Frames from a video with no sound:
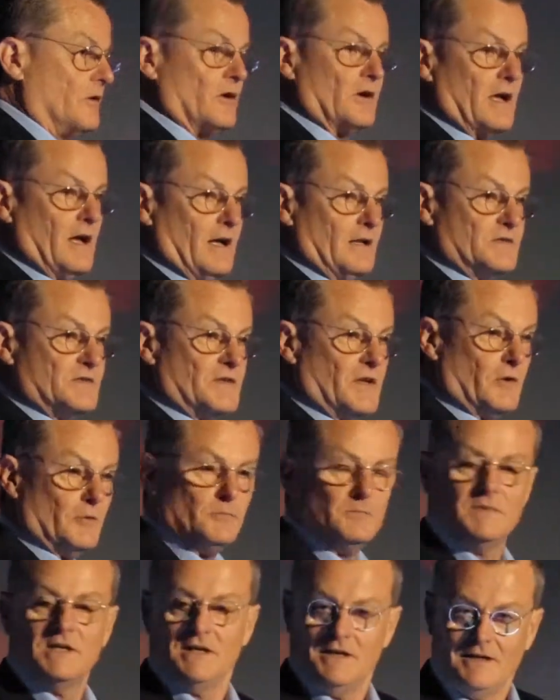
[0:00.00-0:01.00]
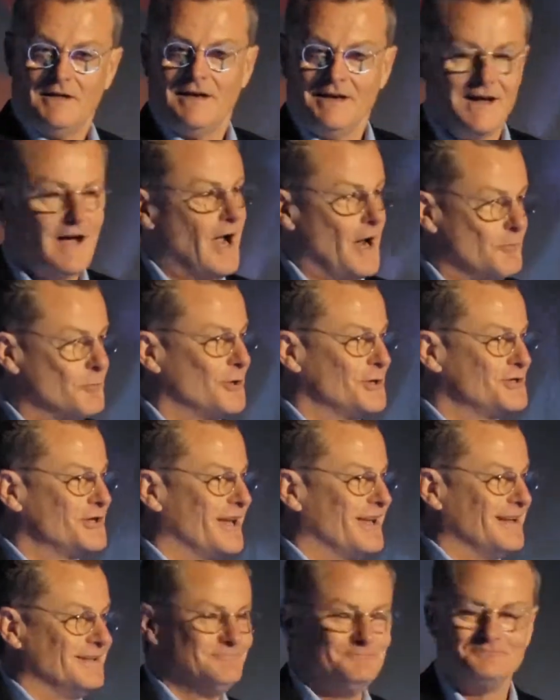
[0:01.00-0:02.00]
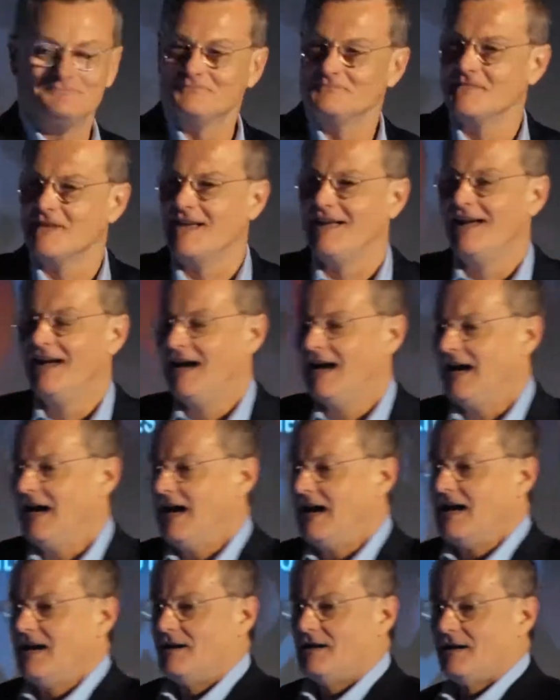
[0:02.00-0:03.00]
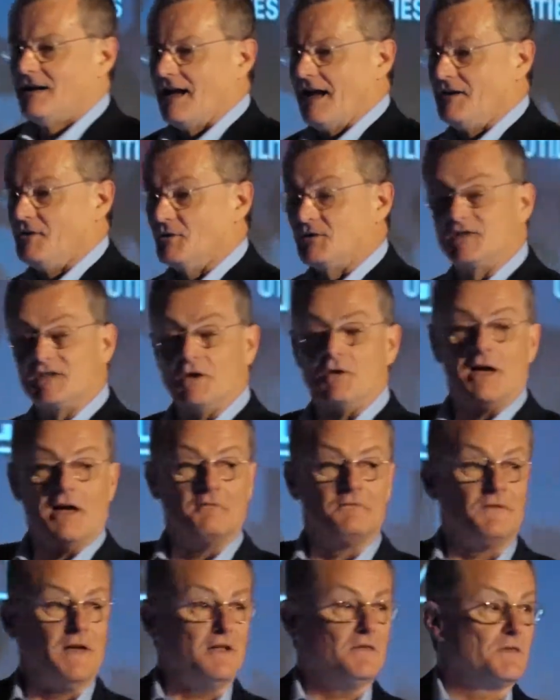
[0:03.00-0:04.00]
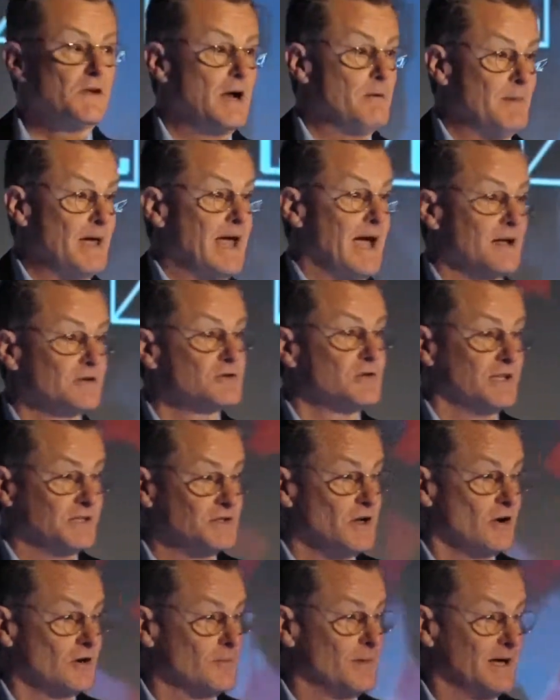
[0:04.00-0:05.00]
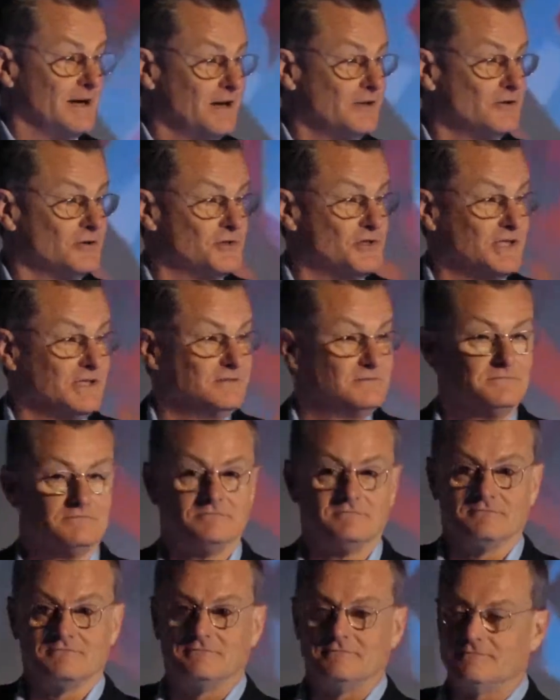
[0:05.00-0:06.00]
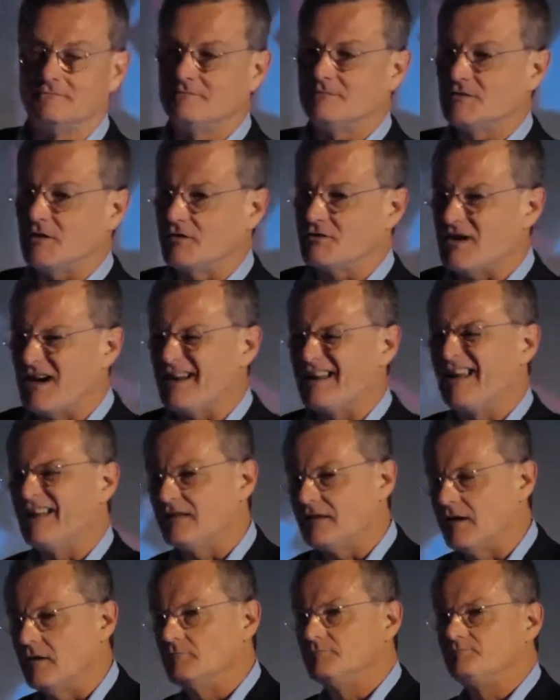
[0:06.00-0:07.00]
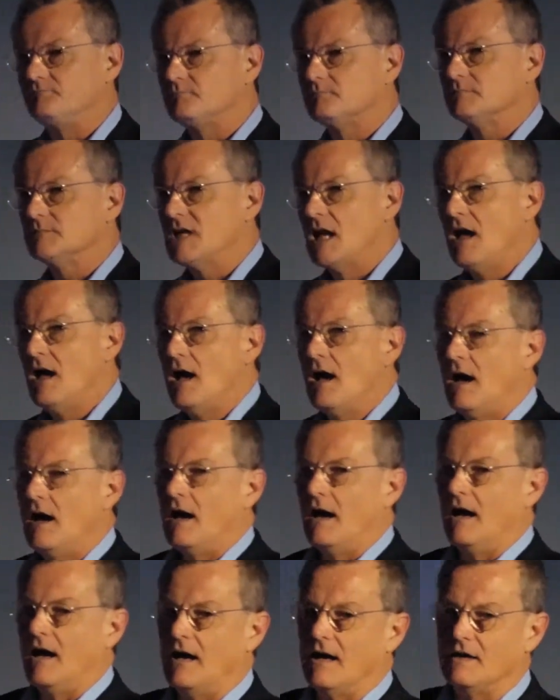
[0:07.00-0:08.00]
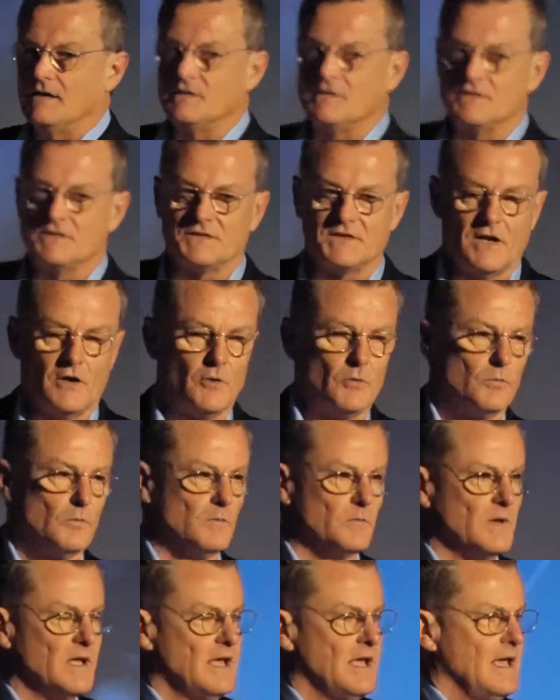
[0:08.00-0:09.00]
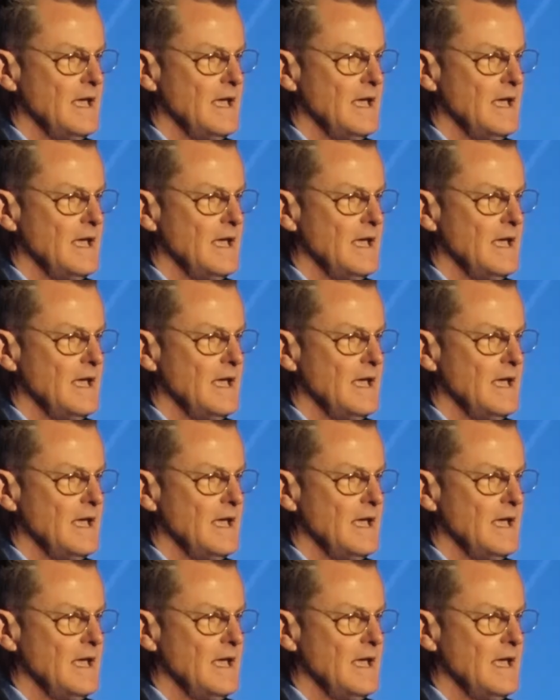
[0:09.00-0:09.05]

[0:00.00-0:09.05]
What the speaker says: of ERCOT, so I appreciate it. And you'll still have faith that I may actually talk about energy, so I'll try to get there. So